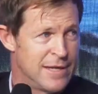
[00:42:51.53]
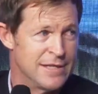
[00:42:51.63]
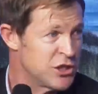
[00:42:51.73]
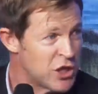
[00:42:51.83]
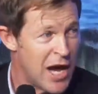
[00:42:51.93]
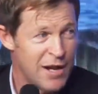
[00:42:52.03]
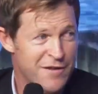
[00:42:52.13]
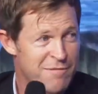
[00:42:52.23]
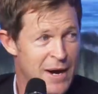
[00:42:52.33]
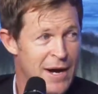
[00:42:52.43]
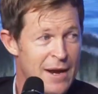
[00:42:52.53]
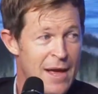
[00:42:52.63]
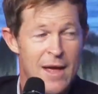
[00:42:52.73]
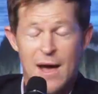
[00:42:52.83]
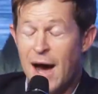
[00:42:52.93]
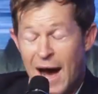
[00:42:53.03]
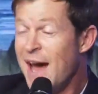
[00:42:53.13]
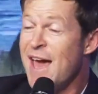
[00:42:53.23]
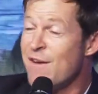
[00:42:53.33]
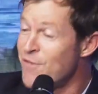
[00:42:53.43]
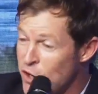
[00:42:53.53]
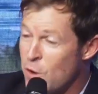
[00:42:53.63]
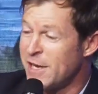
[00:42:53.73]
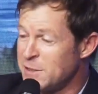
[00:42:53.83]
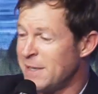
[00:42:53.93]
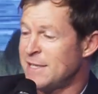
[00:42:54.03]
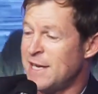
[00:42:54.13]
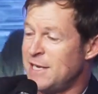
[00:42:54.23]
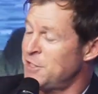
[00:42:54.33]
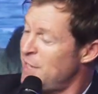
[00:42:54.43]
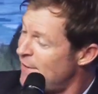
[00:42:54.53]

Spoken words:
a child of mine, I have no expectation.